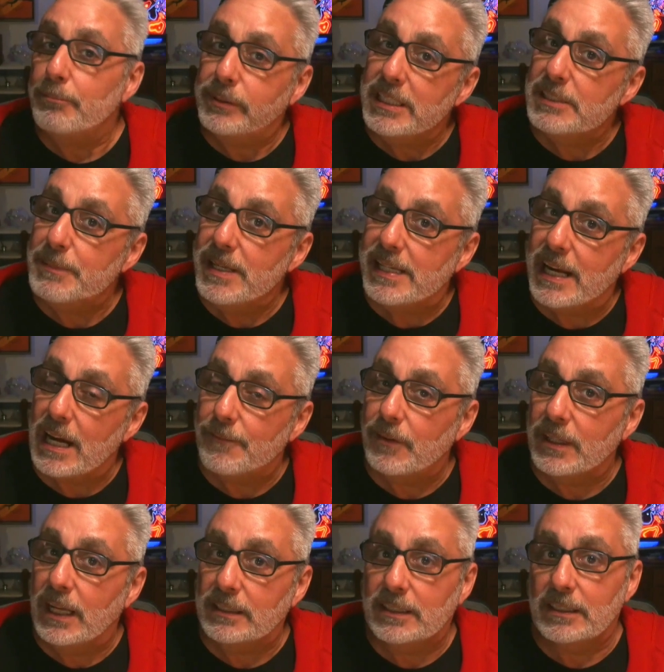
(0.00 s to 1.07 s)
please be careful
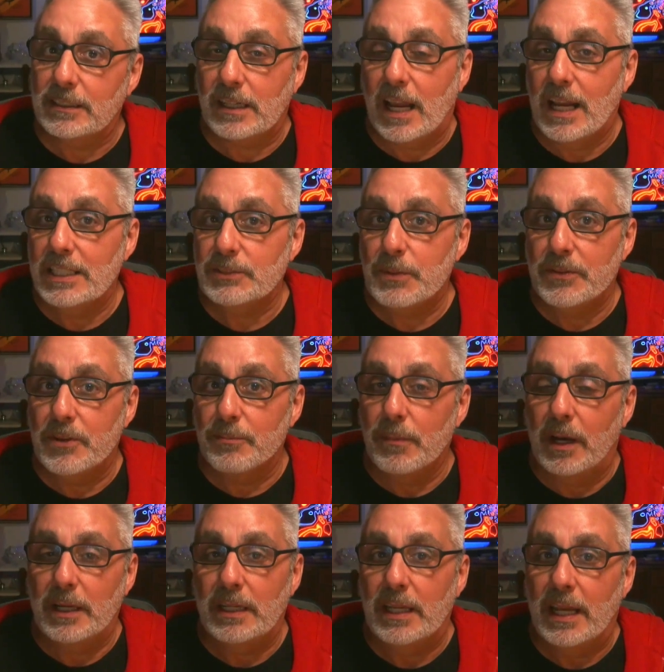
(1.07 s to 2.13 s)
out there, guys, with your
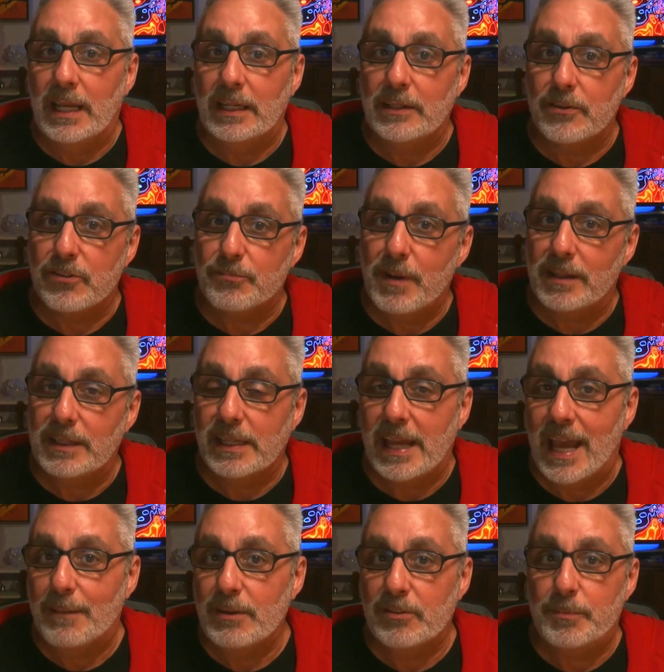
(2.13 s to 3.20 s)
money and your spending
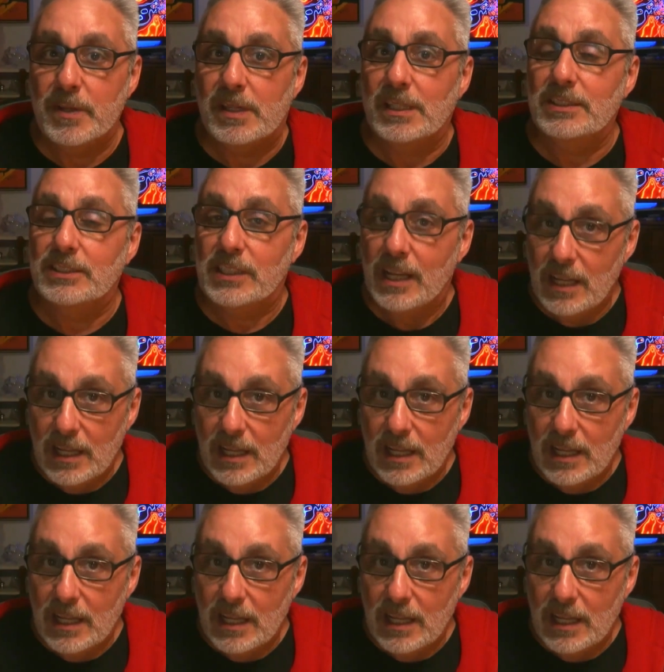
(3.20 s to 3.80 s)
habits, because